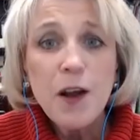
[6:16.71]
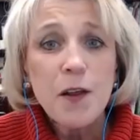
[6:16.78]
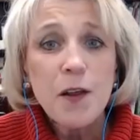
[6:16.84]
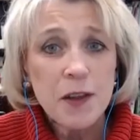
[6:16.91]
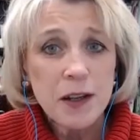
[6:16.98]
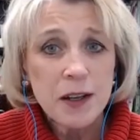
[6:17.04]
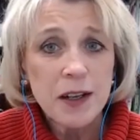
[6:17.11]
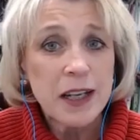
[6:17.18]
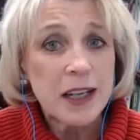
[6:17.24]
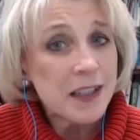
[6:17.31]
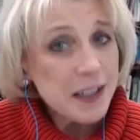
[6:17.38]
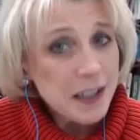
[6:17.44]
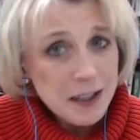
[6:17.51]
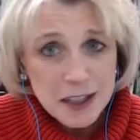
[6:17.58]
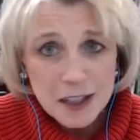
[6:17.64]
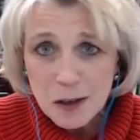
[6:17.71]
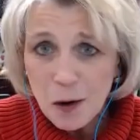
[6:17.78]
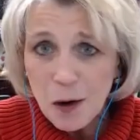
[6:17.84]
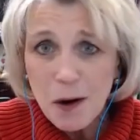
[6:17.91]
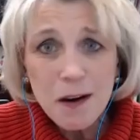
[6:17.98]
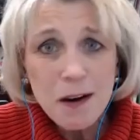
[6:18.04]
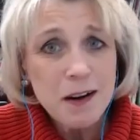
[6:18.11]
the
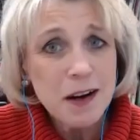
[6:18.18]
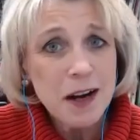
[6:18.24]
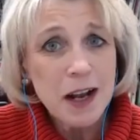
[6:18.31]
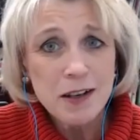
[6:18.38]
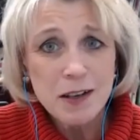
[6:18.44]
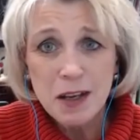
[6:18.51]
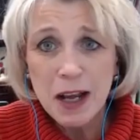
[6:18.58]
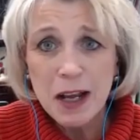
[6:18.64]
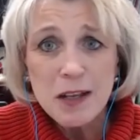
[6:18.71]
NDTR as